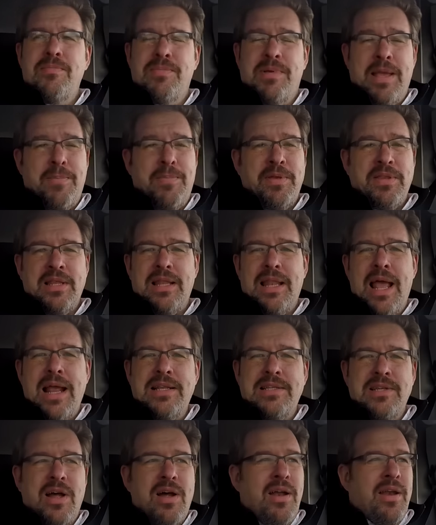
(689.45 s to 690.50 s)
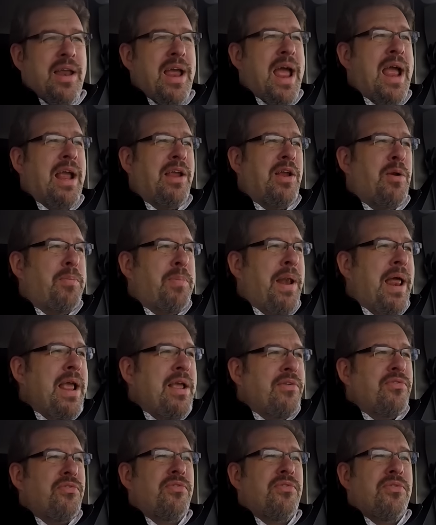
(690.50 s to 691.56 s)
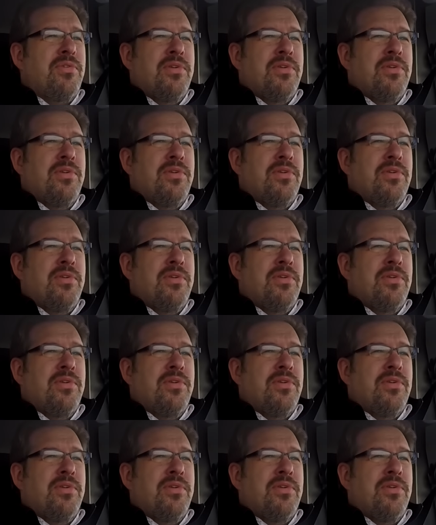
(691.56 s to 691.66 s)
Keeping the lights on at your place,